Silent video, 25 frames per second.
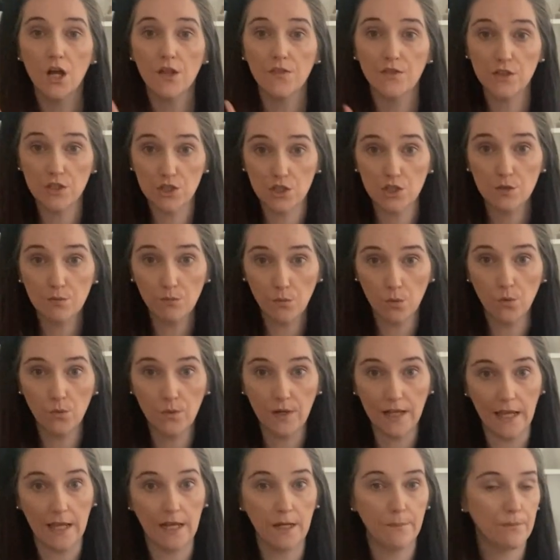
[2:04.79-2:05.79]
This
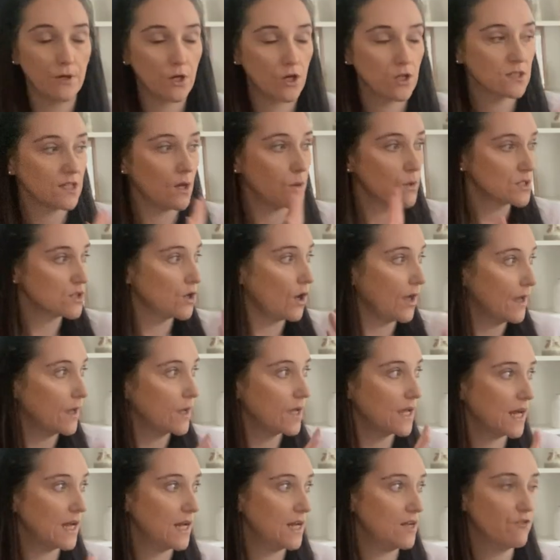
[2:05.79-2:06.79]
morning, because I was
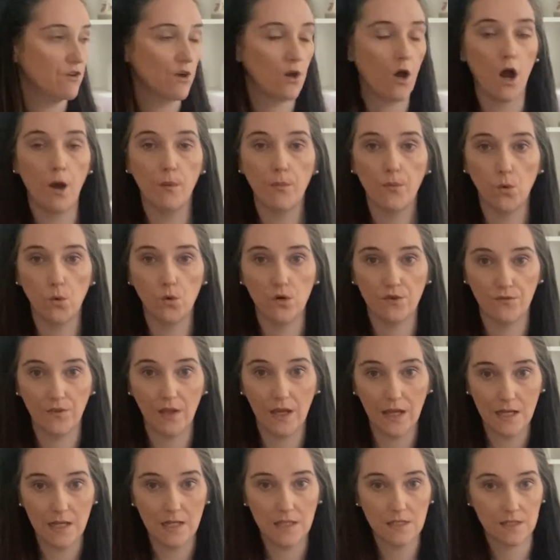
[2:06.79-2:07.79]
like clearing up all of
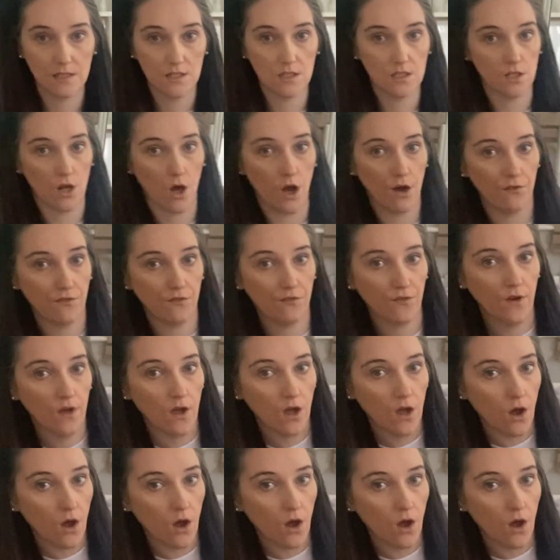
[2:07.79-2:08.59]
the Easter stuff,